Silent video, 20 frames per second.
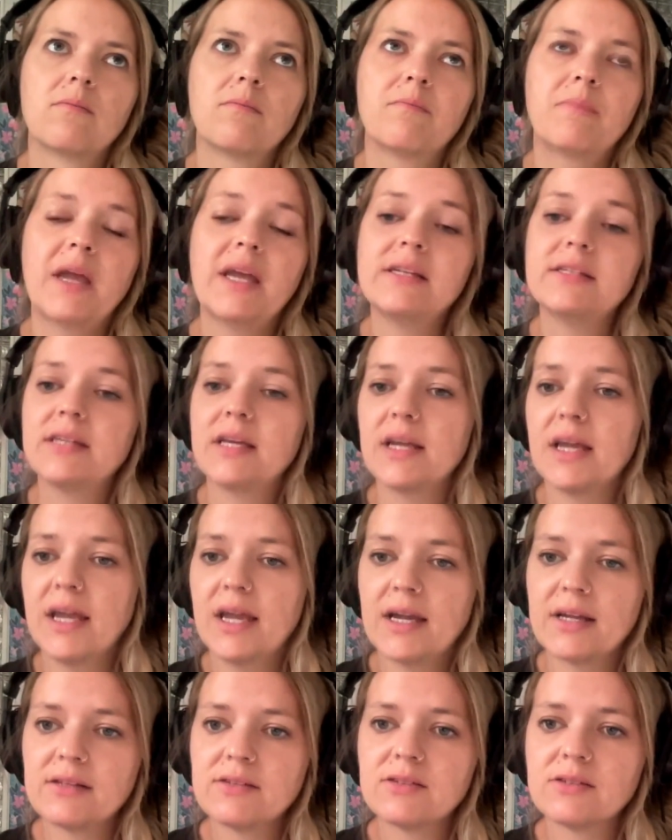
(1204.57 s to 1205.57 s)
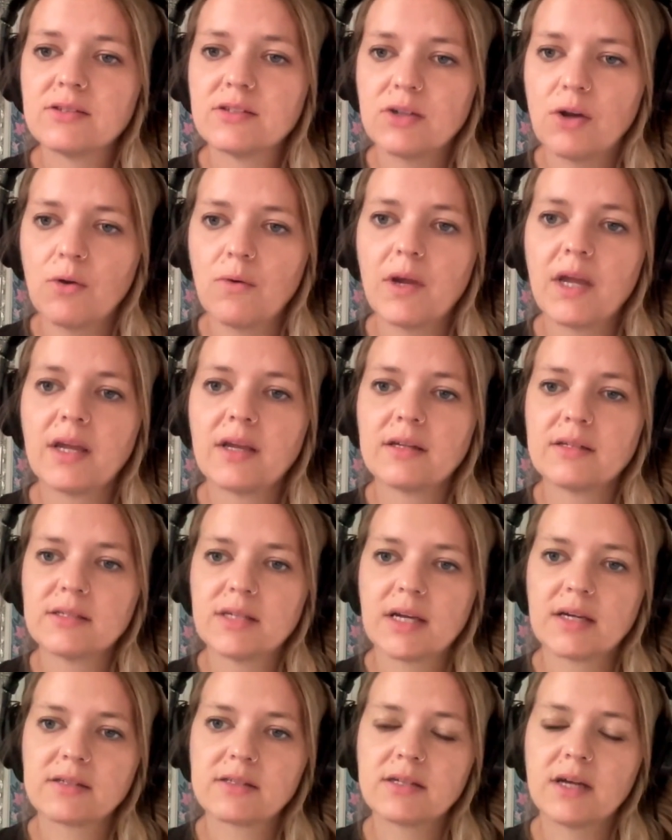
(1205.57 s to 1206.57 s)
painting and sewing and
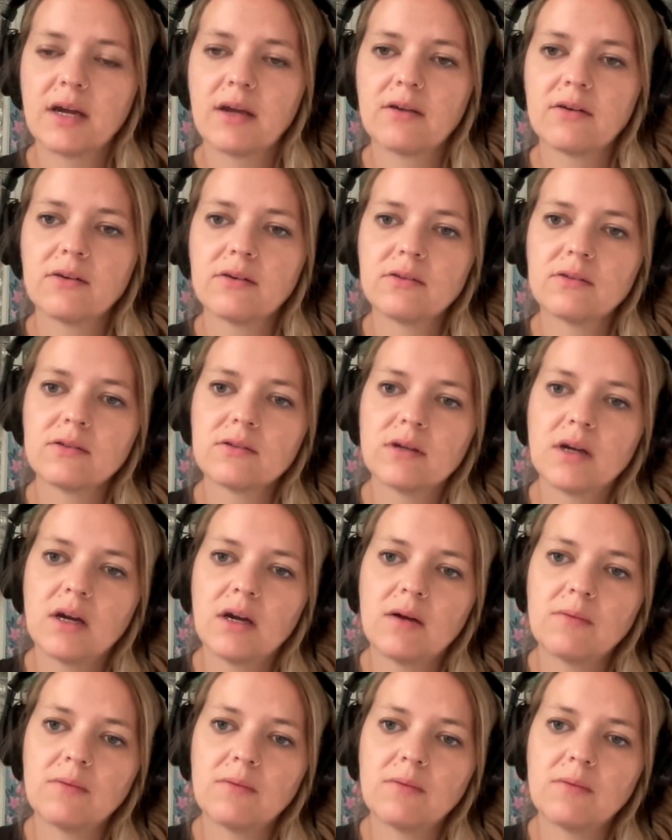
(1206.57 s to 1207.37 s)
textile.